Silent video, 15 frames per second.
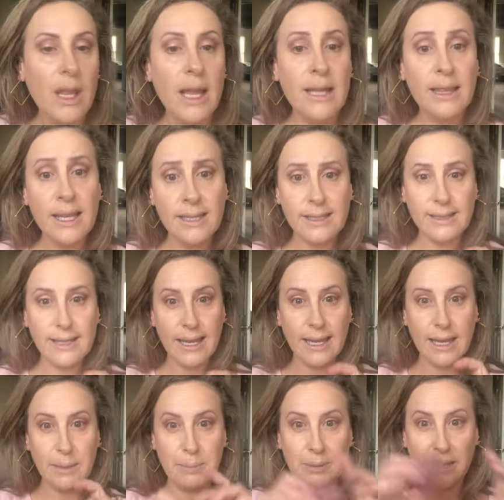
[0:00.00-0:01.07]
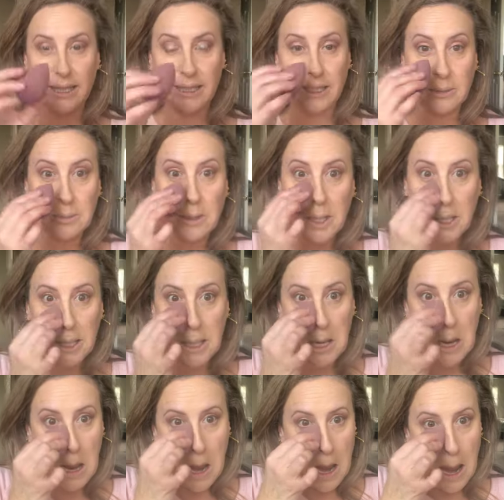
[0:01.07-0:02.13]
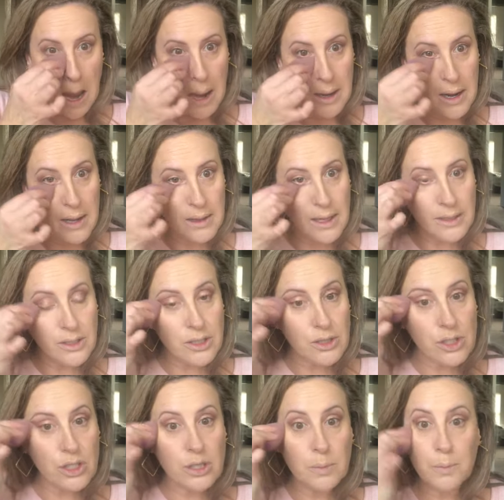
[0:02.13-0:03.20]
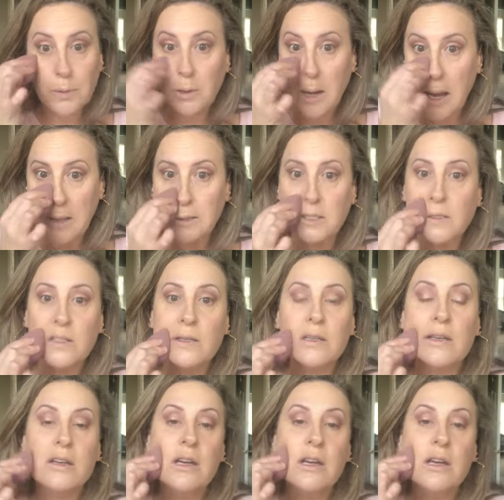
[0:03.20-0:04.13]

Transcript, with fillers: I like to take a blending bud and I like to just press.